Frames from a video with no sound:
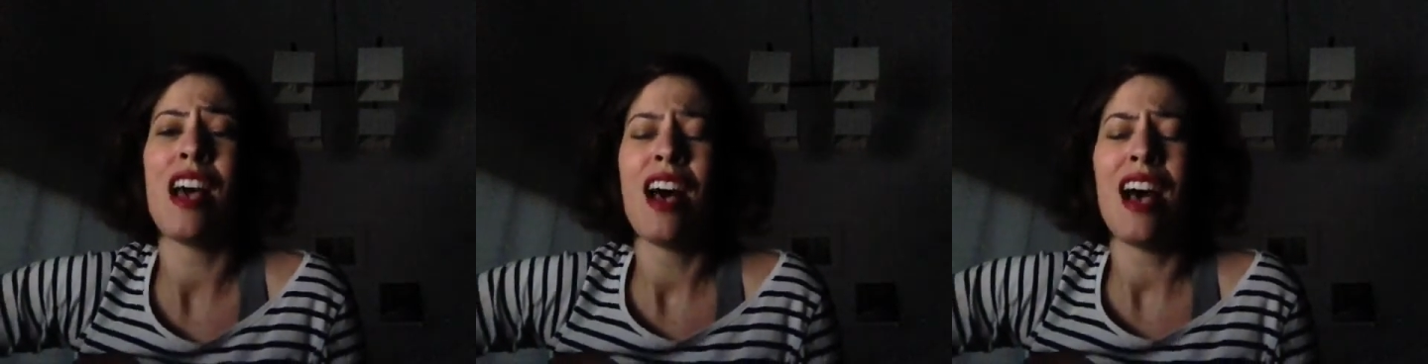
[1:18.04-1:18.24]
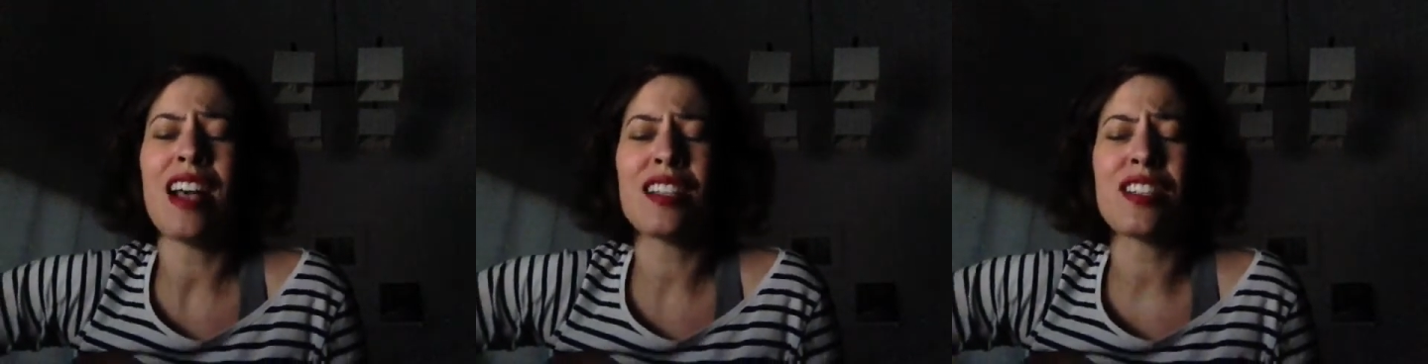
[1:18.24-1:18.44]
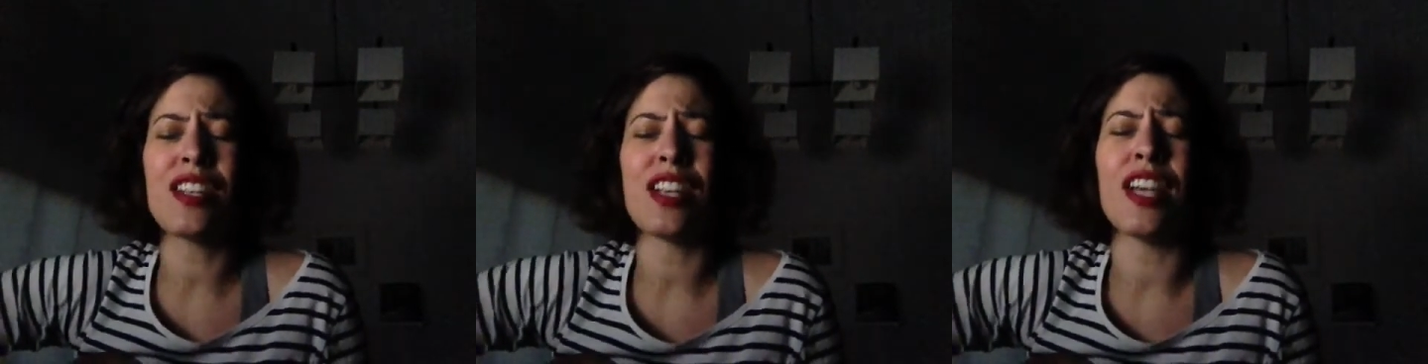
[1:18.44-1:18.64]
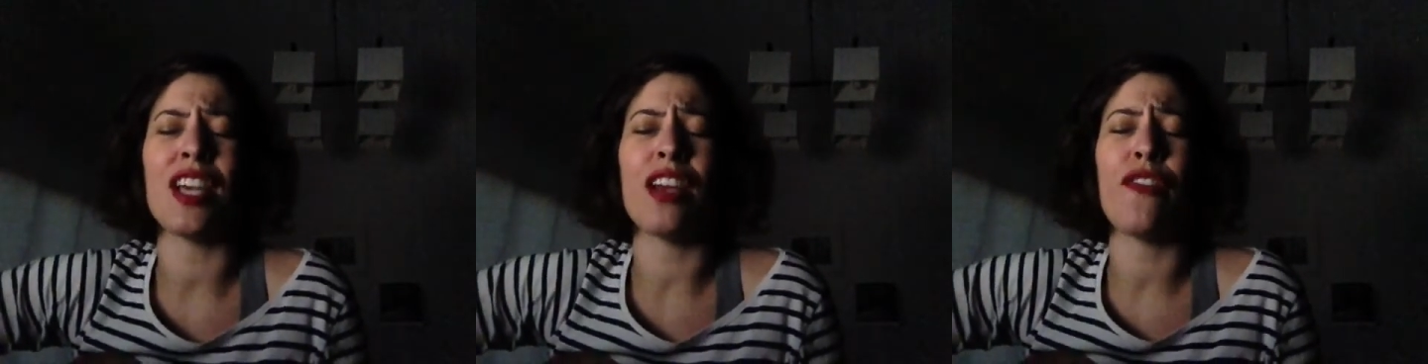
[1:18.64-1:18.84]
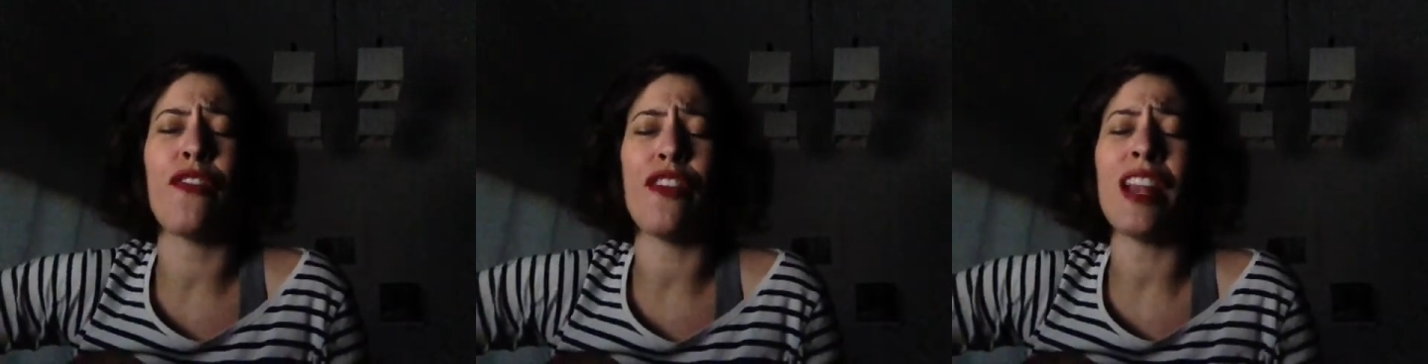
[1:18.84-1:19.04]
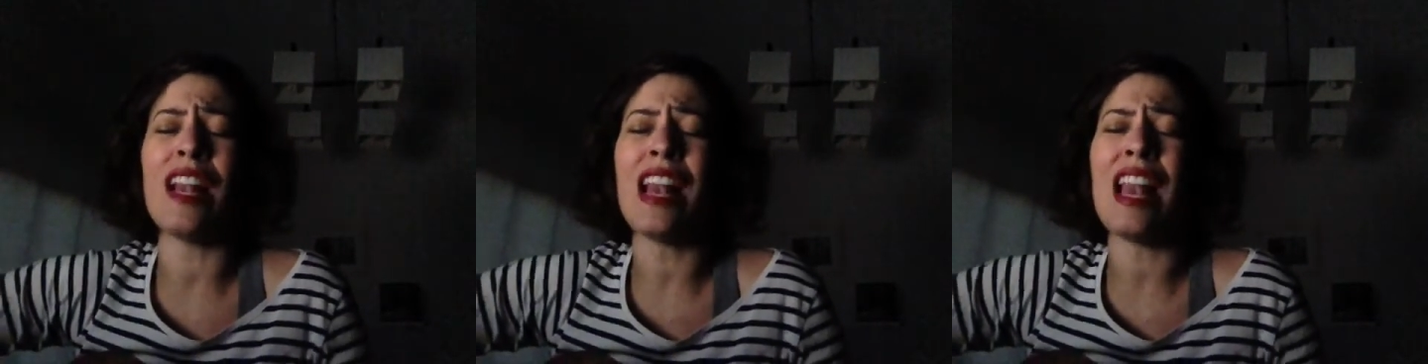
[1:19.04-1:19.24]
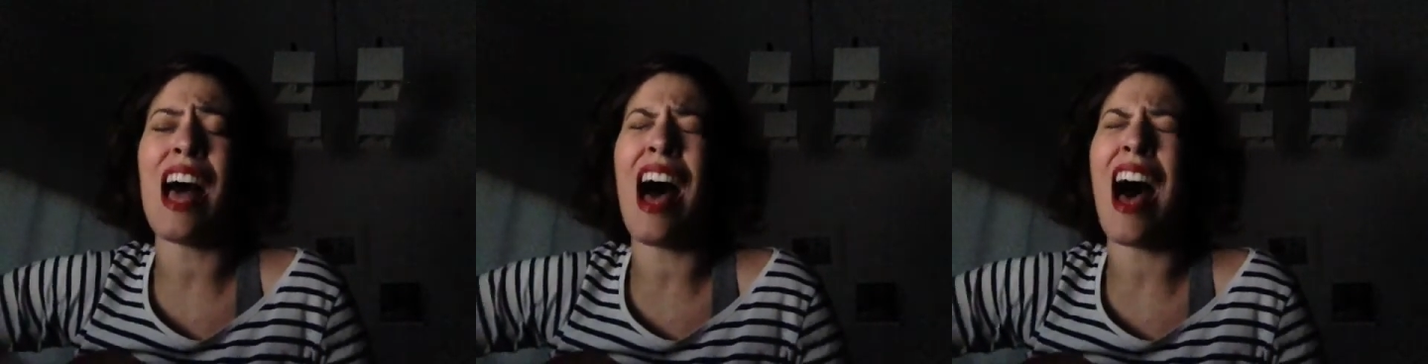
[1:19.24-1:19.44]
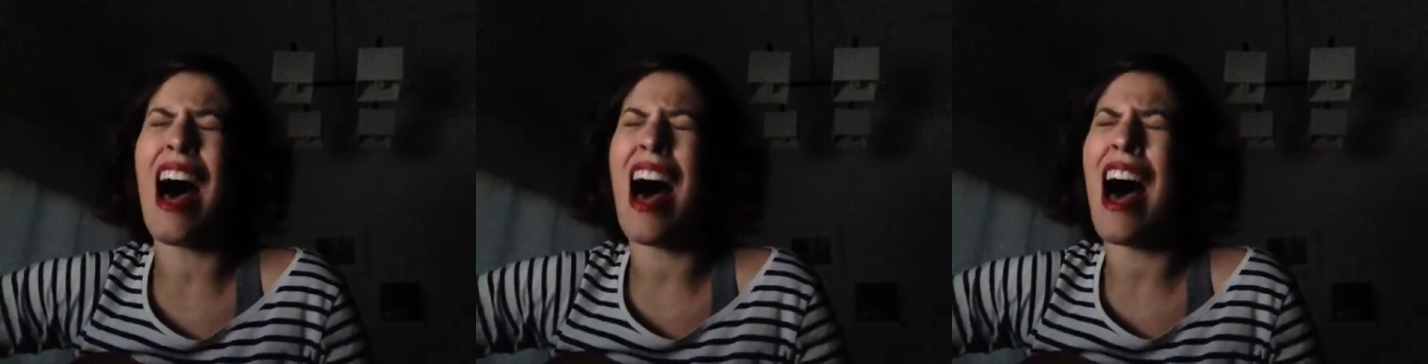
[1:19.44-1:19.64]
I sing for
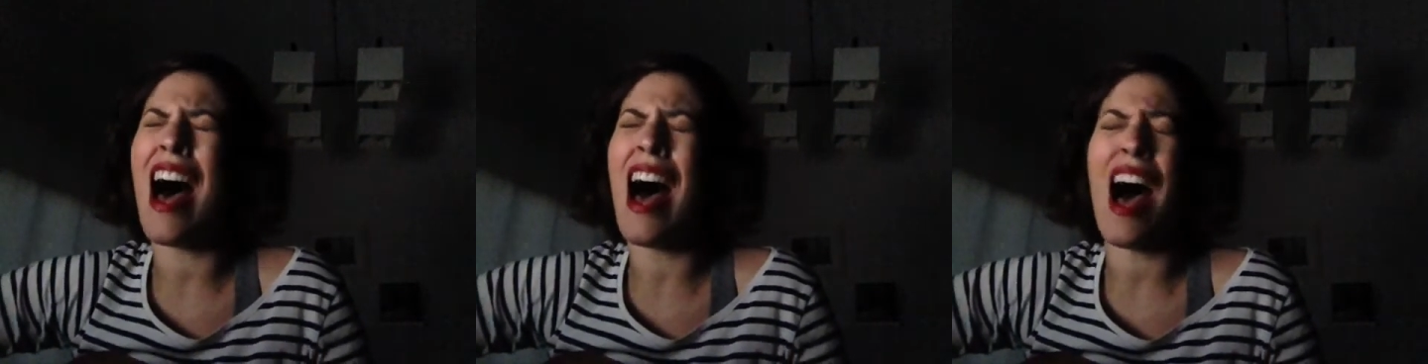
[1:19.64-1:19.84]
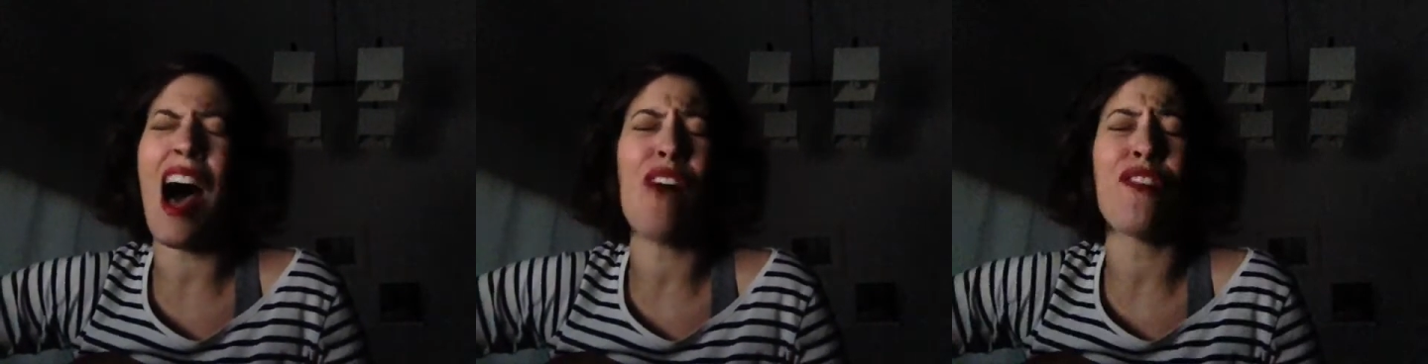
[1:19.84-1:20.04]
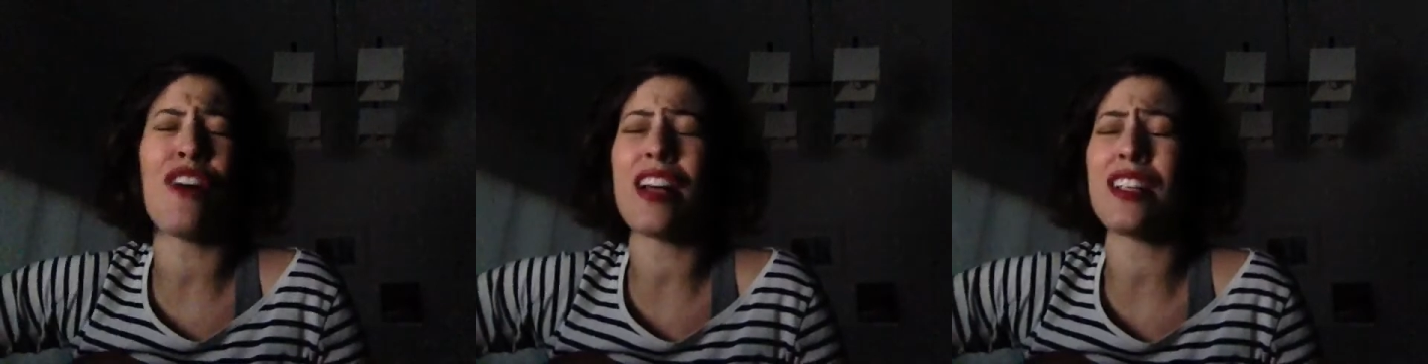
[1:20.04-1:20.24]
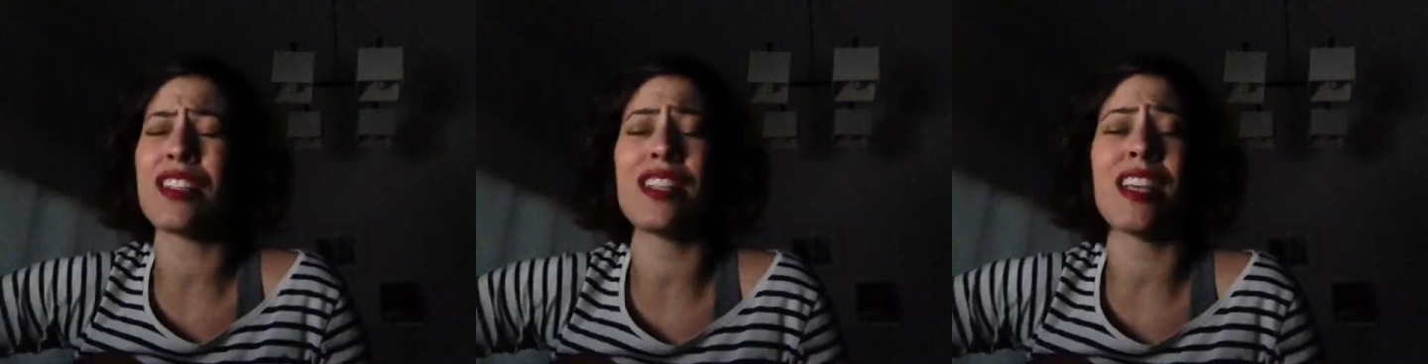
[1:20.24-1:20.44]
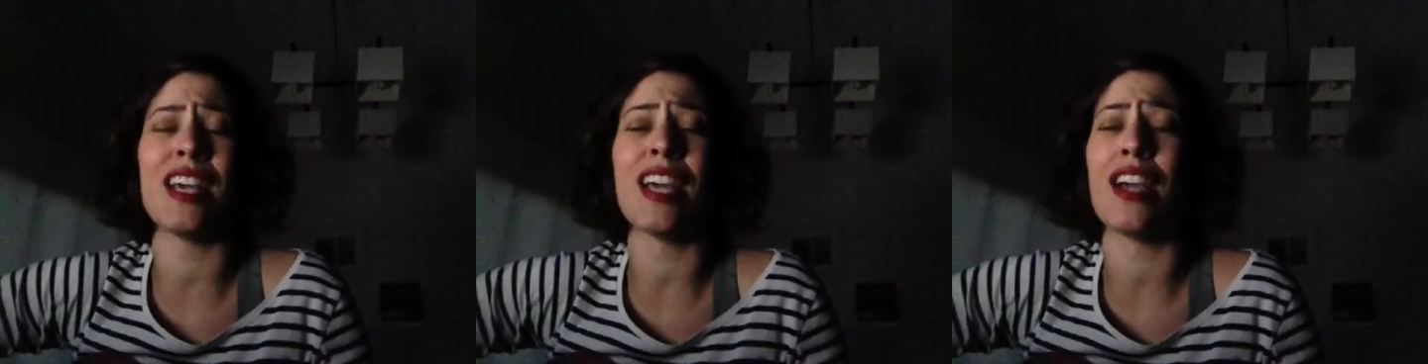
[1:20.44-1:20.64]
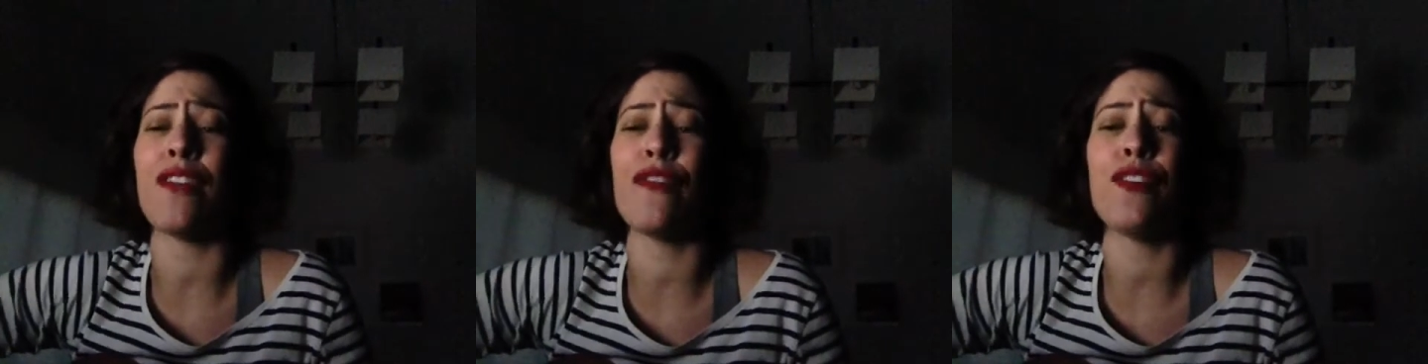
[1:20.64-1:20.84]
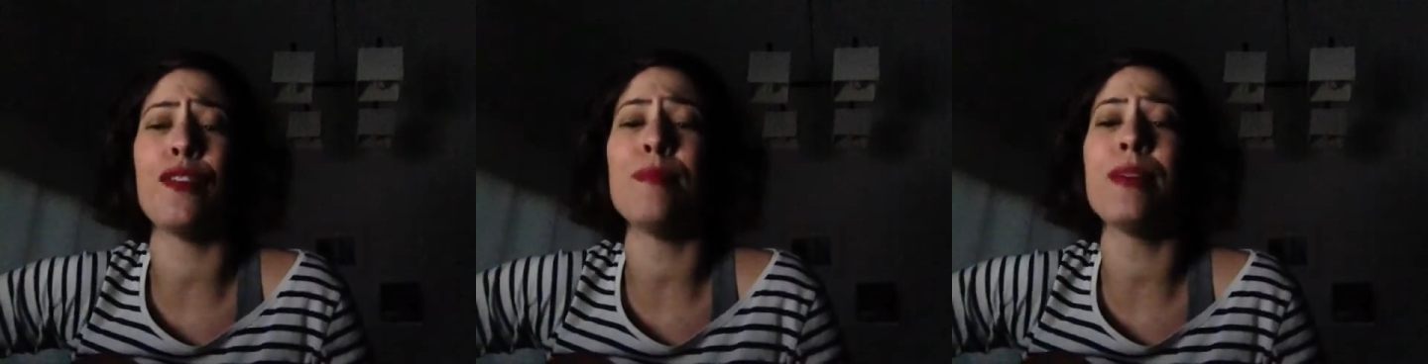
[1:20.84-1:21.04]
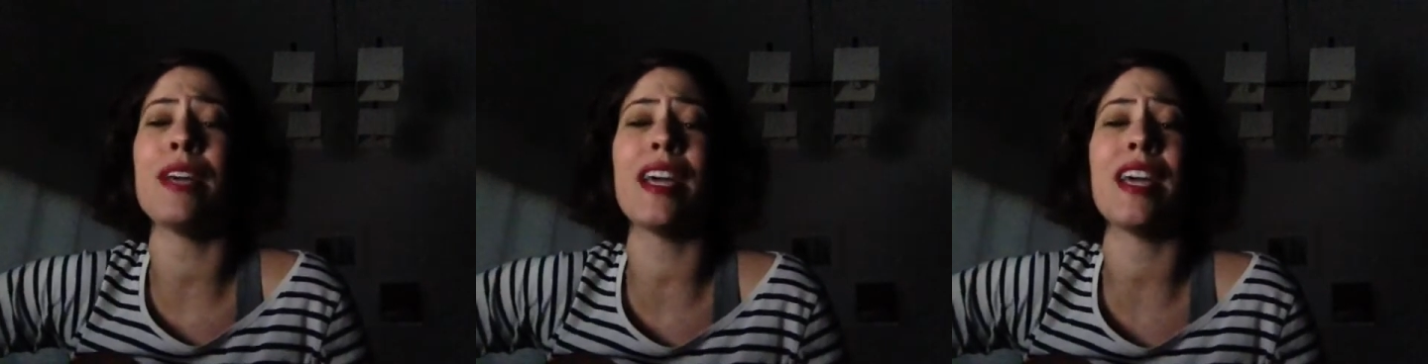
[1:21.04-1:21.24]
love, I'll sing for
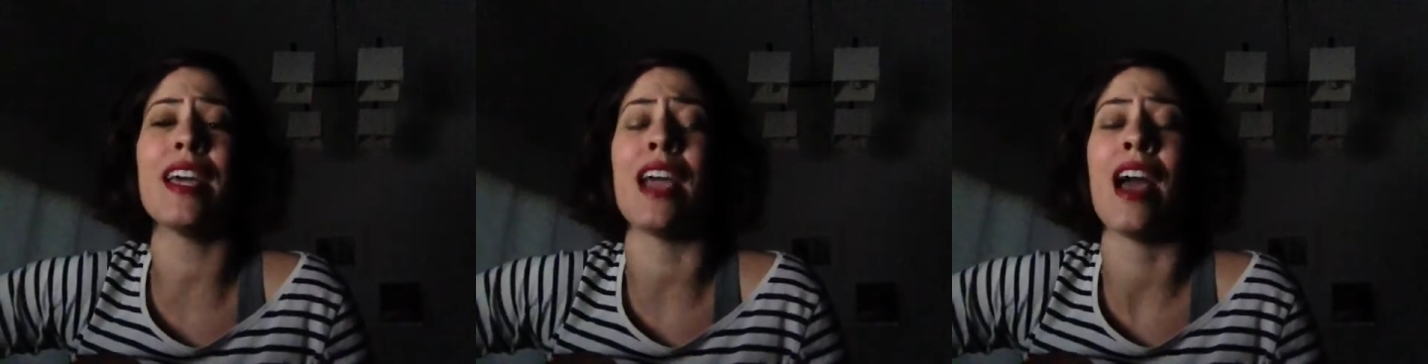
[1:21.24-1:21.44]
me.